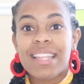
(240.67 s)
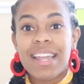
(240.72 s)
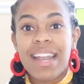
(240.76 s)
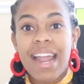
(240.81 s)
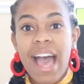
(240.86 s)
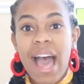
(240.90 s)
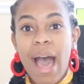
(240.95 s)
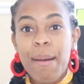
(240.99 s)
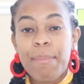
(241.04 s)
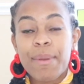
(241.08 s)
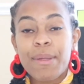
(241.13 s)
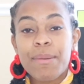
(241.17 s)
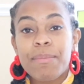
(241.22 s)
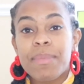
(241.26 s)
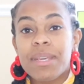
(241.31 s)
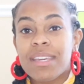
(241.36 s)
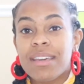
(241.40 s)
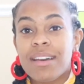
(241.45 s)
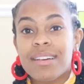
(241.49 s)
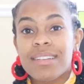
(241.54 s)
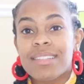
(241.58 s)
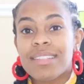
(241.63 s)
that happened
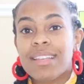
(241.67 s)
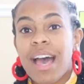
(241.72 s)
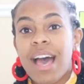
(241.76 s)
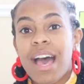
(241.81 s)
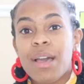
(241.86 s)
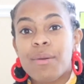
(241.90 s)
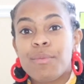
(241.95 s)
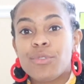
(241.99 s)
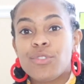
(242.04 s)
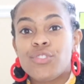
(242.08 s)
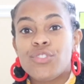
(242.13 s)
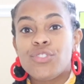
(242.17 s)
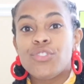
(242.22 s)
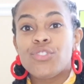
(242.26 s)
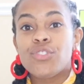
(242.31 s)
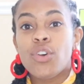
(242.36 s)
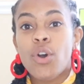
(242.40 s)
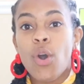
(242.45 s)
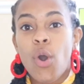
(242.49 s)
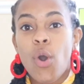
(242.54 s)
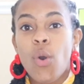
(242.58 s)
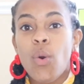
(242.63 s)
because I was
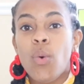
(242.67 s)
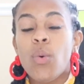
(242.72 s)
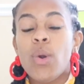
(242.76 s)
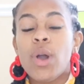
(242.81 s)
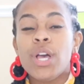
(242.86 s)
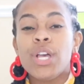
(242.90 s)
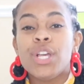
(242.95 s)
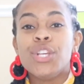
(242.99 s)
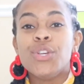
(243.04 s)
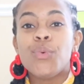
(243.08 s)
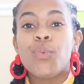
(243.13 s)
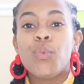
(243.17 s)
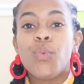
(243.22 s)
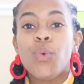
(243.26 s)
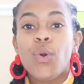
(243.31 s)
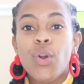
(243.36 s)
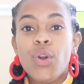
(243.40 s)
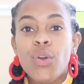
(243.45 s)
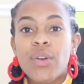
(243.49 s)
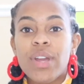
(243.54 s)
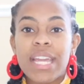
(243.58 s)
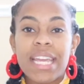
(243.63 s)
so
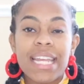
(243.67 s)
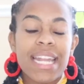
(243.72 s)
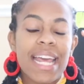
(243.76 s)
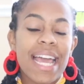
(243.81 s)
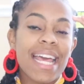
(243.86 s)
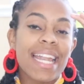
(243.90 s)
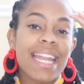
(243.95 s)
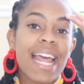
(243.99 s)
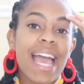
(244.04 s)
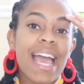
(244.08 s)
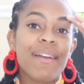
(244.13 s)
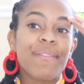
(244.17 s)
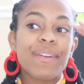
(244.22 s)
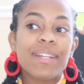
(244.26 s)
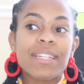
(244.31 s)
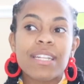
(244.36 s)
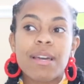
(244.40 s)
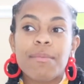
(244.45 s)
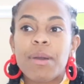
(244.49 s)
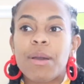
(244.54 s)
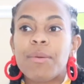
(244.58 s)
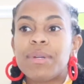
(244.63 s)
worried, and every
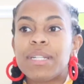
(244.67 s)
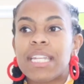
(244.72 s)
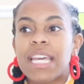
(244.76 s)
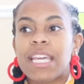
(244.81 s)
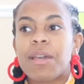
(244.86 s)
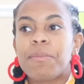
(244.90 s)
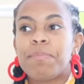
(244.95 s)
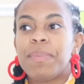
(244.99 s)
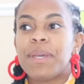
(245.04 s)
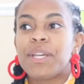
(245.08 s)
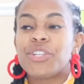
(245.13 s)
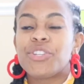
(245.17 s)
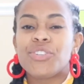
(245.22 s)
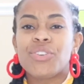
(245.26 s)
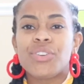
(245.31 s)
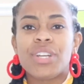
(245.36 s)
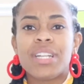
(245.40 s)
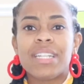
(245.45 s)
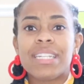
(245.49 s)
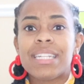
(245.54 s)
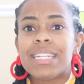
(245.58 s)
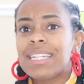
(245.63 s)
time I would take a picture
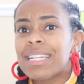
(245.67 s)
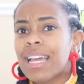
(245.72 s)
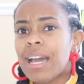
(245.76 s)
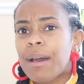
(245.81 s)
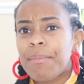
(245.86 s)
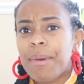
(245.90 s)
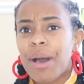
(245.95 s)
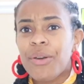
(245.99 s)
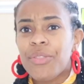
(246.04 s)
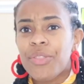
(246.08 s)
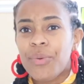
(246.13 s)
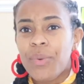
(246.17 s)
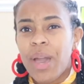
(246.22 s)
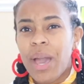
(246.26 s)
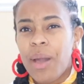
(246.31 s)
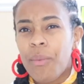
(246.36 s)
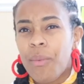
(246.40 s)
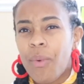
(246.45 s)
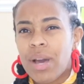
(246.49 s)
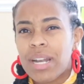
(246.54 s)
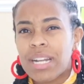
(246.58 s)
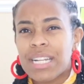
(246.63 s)
it didn't come out the way
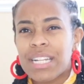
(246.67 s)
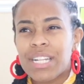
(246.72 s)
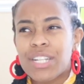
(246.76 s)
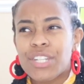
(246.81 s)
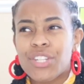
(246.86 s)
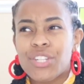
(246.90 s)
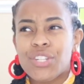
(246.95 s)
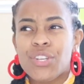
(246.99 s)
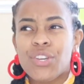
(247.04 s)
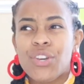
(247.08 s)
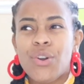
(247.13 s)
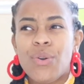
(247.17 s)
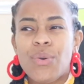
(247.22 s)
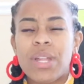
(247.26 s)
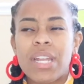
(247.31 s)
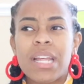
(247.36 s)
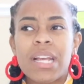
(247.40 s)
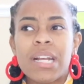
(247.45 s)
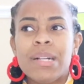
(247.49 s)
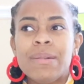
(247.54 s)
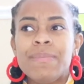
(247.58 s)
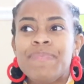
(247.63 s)
I wanted it to,
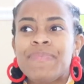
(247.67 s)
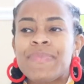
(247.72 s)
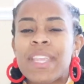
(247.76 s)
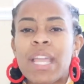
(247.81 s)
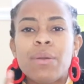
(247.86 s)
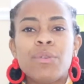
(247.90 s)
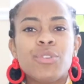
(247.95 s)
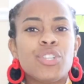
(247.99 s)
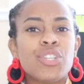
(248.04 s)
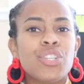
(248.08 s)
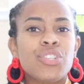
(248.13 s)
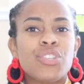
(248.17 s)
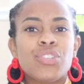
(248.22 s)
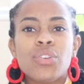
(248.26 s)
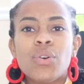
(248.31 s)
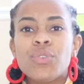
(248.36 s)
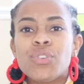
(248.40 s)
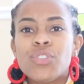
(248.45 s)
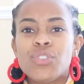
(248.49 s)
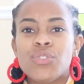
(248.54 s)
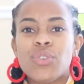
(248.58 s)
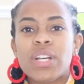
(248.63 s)
and it was just
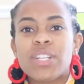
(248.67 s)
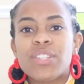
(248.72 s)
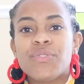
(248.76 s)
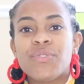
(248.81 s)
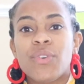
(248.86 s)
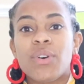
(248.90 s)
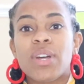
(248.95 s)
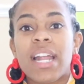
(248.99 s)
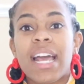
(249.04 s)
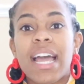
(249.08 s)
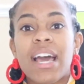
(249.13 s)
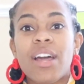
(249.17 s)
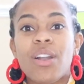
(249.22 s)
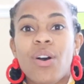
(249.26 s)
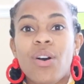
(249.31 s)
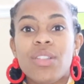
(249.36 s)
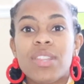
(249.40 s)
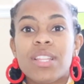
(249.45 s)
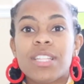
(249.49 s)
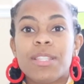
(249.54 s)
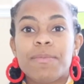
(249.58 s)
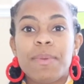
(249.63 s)
so stressful. And I had
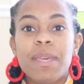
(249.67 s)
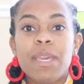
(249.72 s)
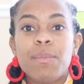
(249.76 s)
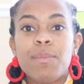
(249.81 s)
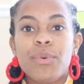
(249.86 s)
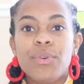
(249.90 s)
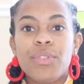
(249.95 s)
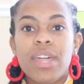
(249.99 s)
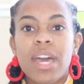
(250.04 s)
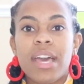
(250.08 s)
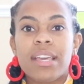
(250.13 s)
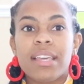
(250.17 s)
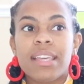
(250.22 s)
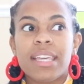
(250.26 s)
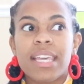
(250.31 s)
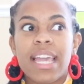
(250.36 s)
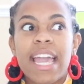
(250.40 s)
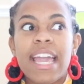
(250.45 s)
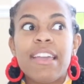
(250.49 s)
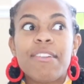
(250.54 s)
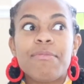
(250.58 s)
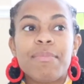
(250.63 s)
all these people that
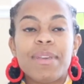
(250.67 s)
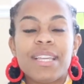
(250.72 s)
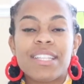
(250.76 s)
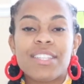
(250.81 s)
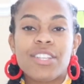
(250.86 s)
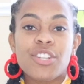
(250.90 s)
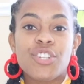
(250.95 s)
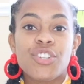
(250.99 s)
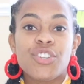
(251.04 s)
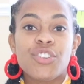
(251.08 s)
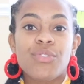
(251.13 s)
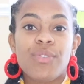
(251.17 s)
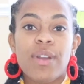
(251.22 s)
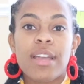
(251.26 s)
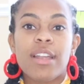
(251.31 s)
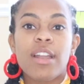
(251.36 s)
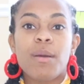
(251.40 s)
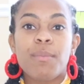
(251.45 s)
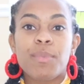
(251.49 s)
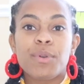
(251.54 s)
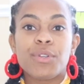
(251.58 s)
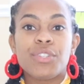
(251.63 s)
gave me such a
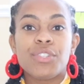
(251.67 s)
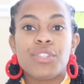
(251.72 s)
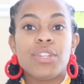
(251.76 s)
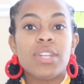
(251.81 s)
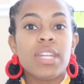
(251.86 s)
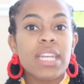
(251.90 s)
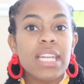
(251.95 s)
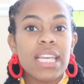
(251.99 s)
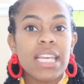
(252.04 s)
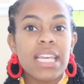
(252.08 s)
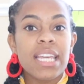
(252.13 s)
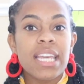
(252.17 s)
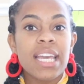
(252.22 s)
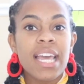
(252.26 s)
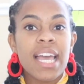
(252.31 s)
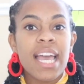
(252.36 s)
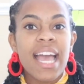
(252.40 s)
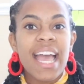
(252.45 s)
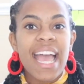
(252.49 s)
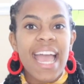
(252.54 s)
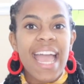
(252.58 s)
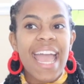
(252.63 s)
great opportunity,
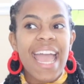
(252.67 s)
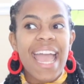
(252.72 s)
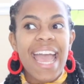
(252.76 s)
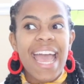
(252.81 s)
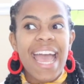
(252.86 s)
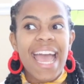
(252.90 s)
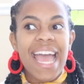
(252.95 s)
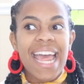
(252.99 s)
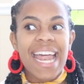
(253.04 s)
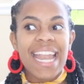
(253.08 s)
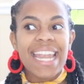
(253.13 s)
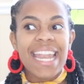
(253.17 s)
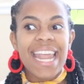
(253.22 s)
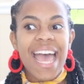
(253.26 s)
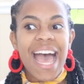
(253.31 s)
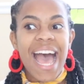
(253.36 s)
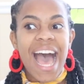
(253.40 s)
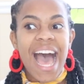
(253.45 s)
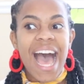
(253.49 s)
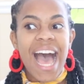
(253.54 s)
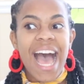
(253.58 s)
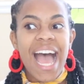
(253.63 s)
and
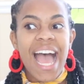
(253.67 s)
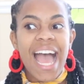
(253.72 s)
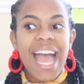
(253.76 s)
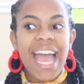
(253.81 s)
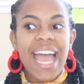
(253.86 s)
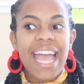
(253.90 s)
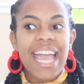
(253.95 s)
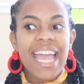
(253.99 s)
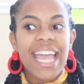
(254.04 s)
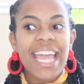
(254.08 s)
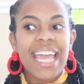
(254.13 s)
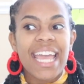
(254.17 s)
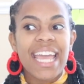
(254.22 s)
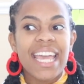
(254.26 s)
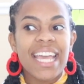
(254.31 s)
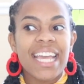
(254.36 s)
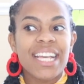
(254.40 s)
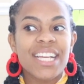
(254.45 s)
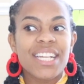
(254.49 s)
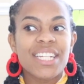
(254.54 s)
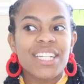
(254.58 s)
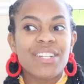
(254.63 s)

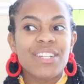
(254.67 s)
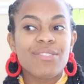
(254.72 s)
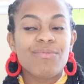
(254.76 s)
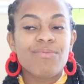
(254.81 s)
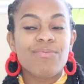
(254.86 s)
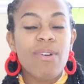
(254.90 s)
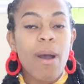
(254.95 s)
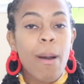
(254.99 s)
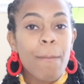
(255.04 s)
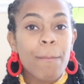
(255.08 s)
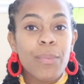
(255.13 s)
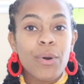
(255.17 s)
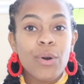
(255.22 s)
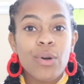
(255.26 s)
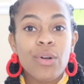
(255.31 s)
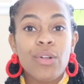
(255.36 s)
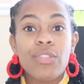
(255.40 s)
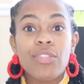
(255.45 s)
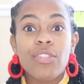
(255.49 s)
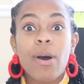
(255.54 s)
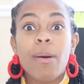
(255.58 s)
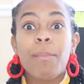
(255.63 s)
I
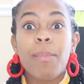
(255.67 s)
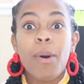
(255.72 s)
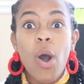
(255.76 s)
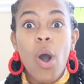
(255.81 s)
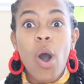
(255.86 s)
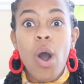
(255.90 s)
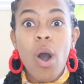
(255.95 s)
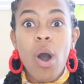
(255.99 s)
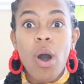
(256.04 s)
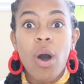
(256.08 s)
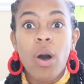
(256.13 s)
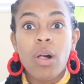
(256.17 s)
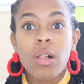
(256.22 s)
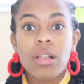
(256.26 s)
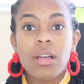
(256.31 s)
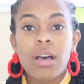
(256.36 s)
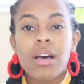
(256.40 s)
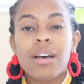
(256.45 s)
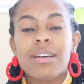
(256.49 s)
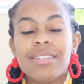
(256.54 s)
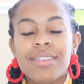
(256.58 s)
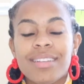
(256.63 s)
fumbled the ball.